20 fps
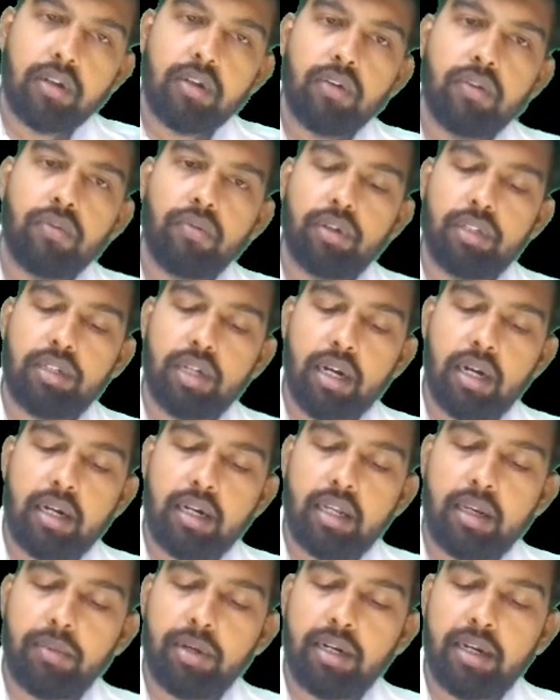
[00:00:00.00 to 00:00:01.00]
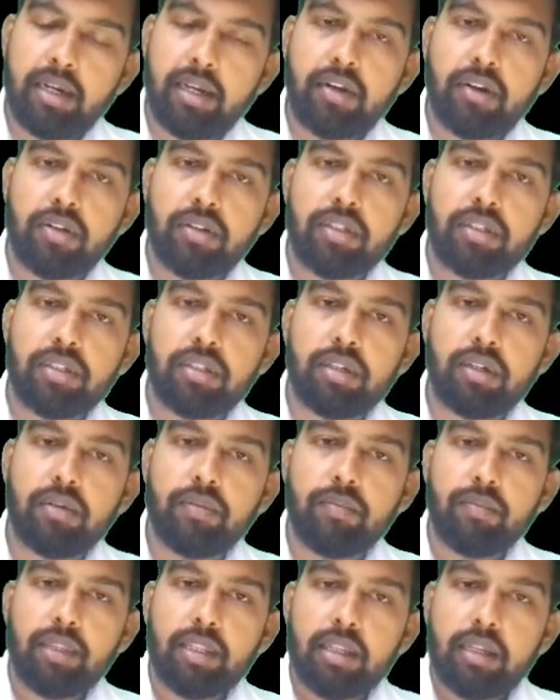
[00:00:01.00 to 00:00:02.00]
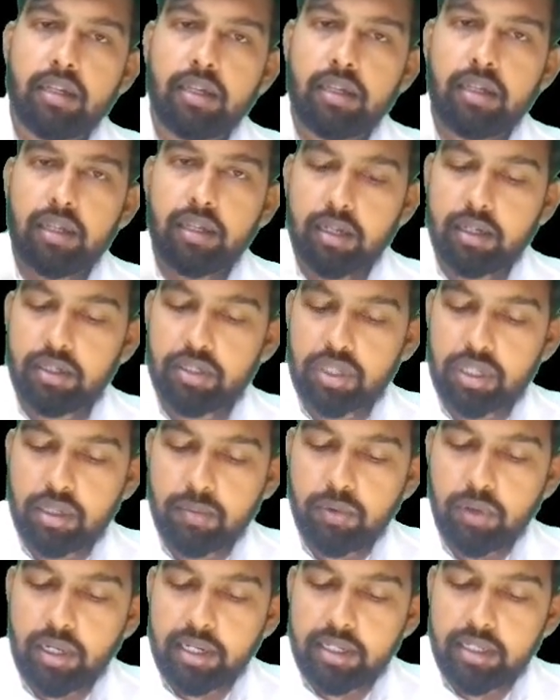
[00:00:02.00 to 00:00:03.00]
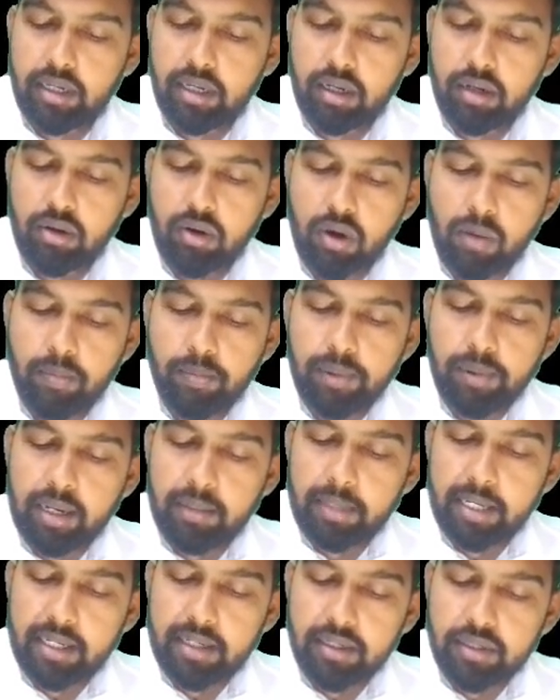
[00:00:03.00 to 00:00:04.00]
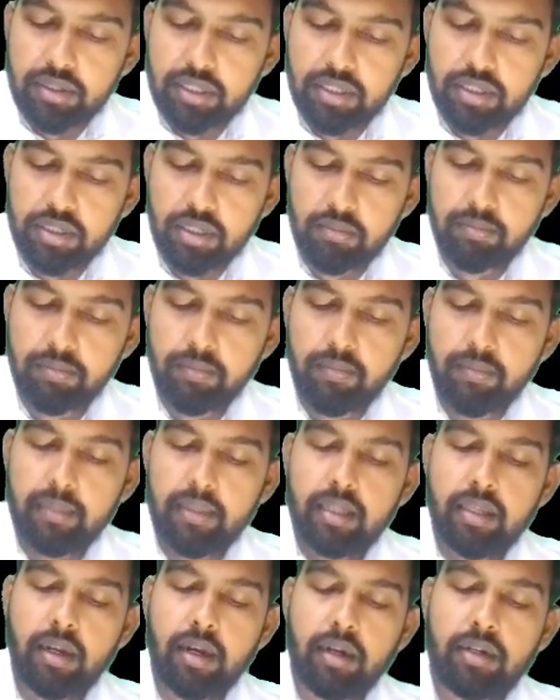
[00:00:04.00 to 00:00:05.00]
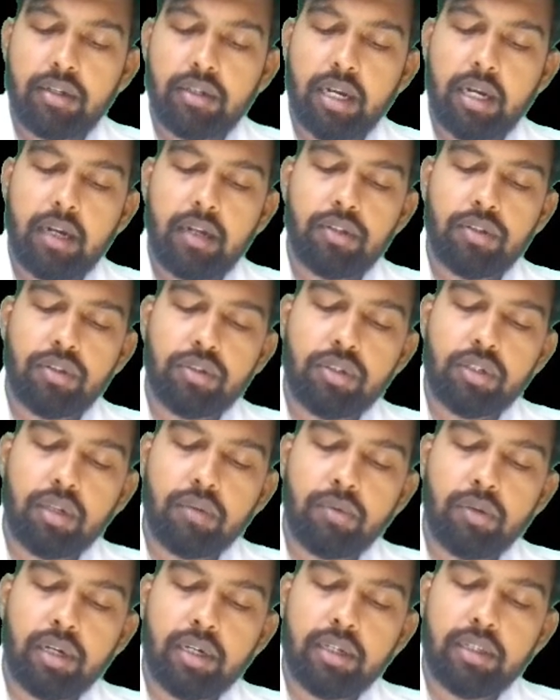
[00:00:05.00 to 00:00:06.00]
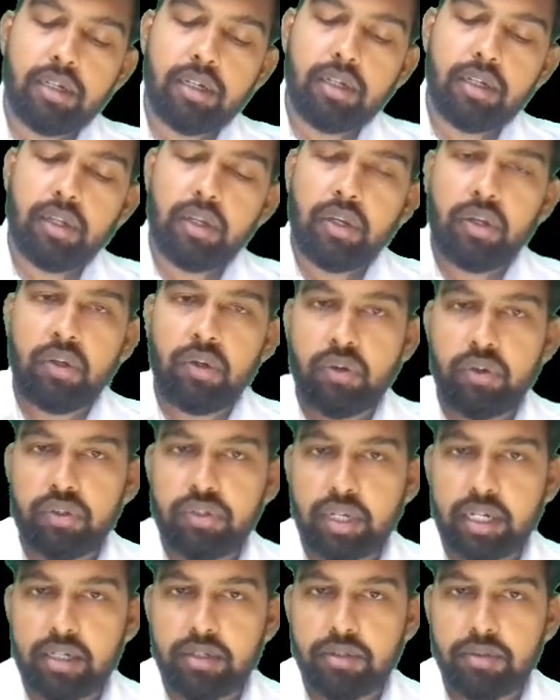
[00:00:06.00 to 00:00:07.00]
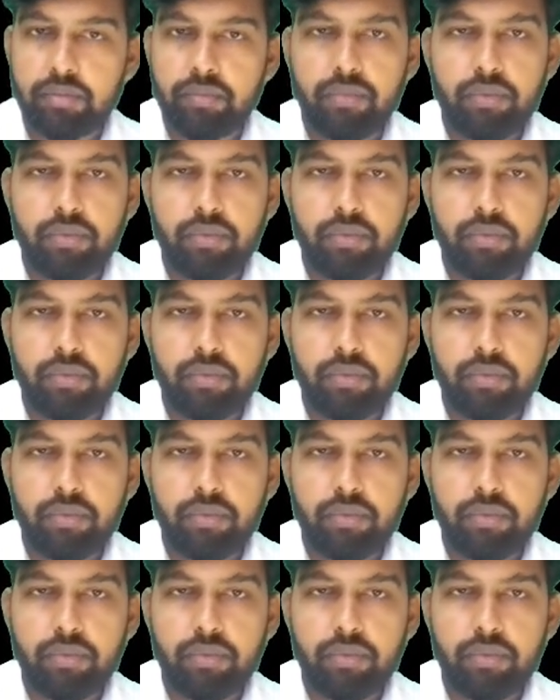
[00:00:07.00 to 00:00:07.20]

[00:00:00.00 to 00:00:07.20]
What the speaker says: which ultimately causes the stimulate the complement system and also stimulate the leukocytes,